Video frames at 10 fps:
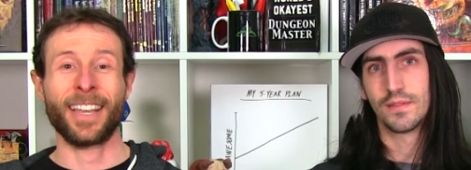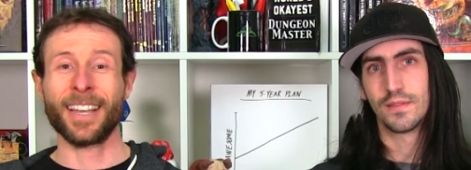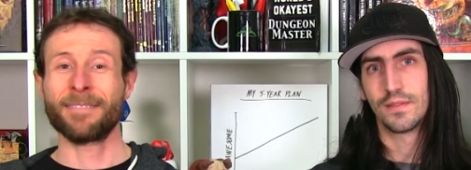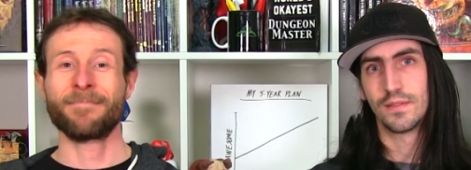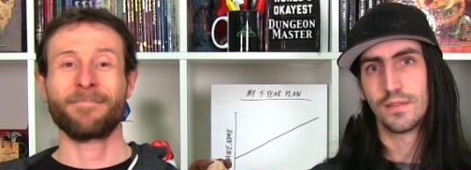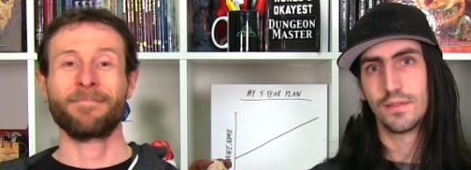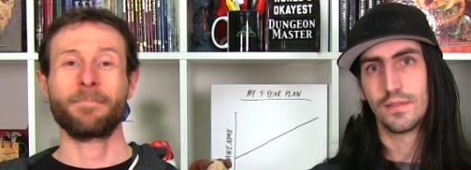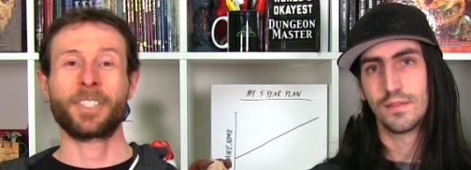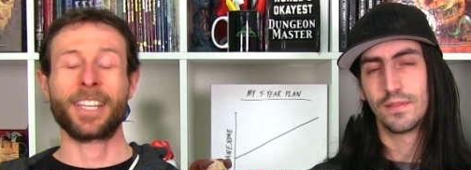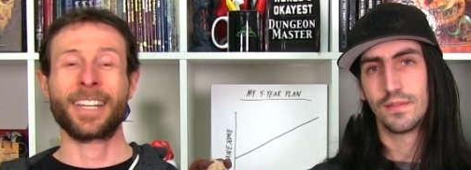Speaker 1: yeah,
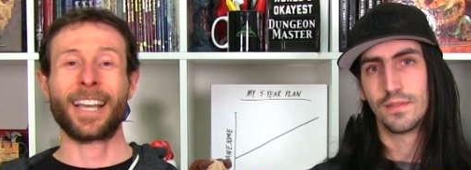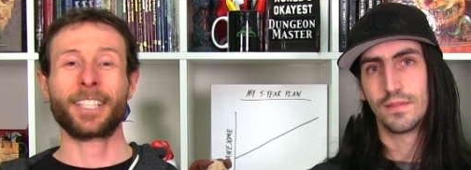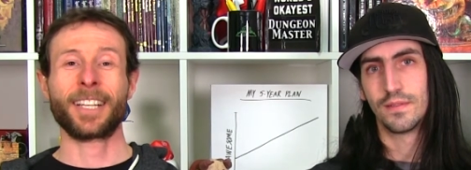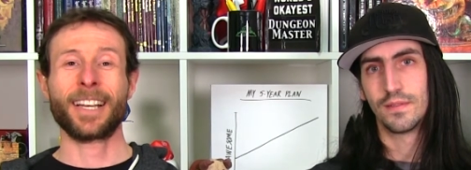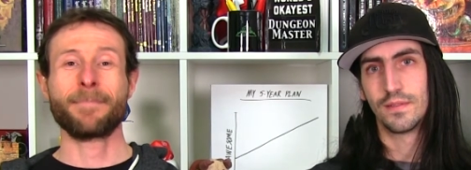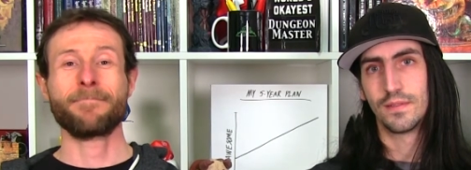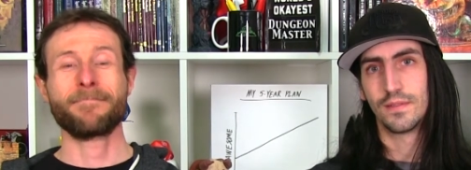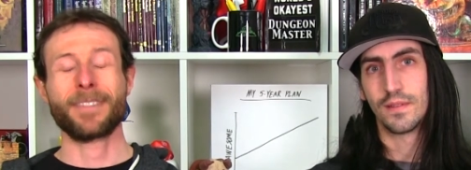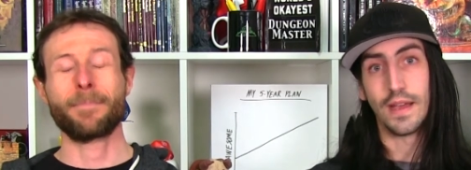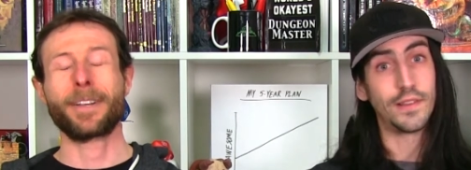see you next time.
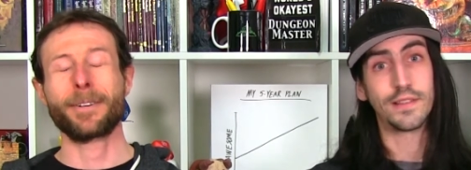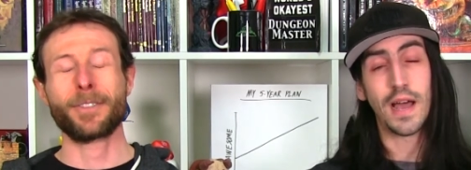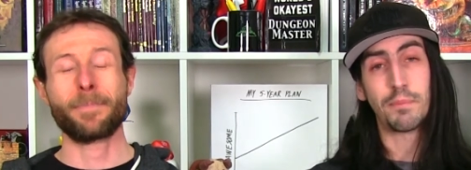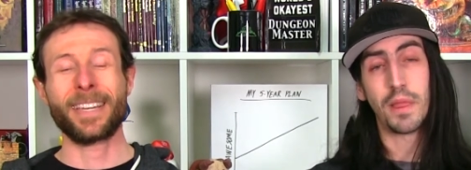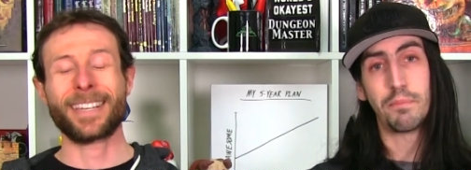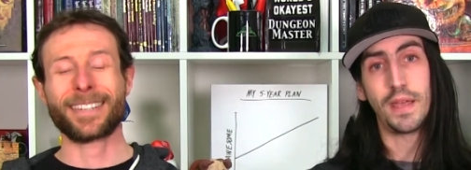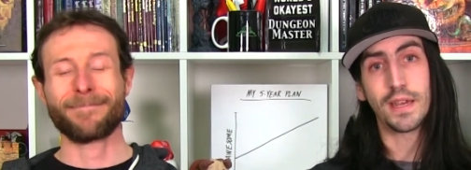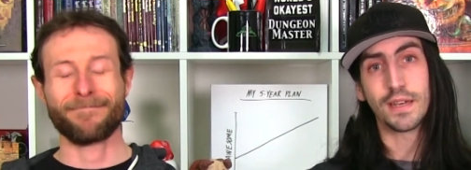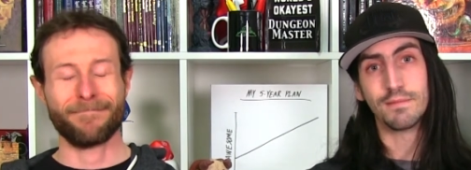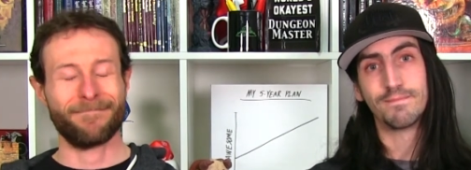at the top at the of the
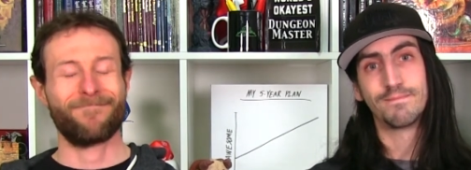peak.